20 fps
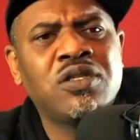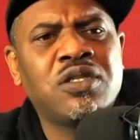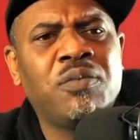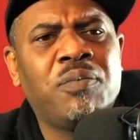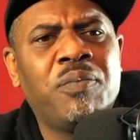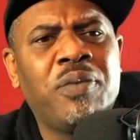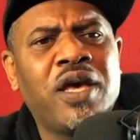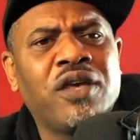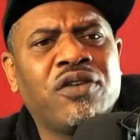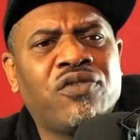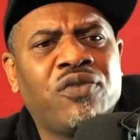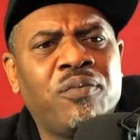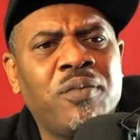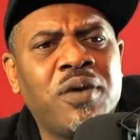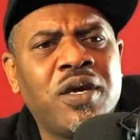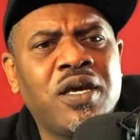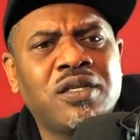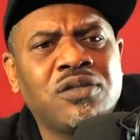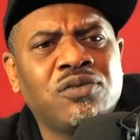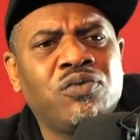was the best for
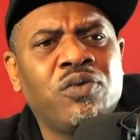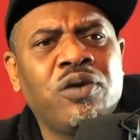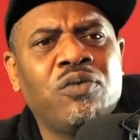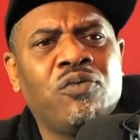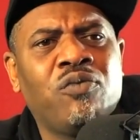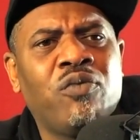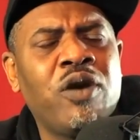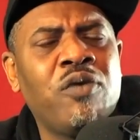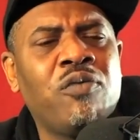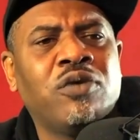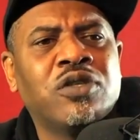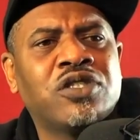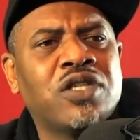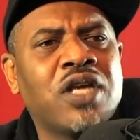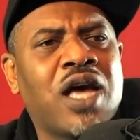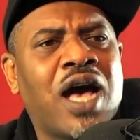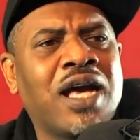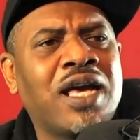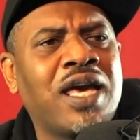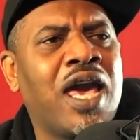me
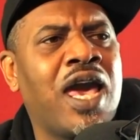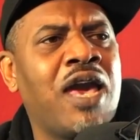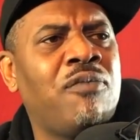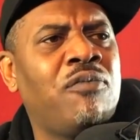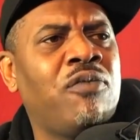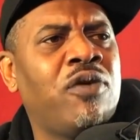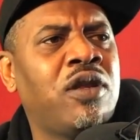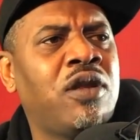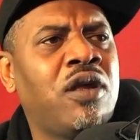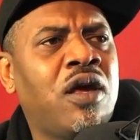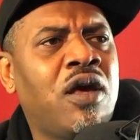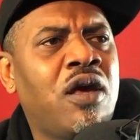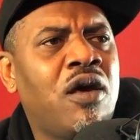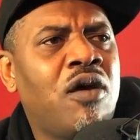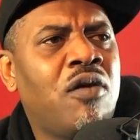because I came when